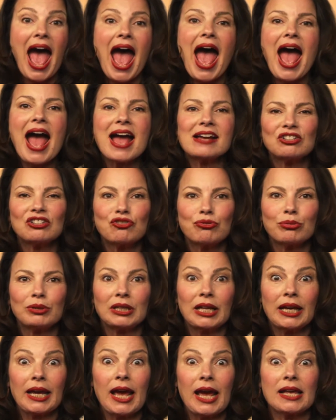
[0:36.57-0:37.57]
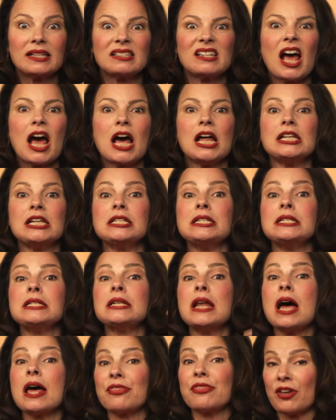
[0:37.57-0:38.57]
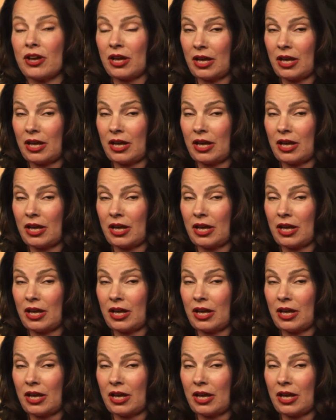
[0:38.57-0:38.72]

actually has another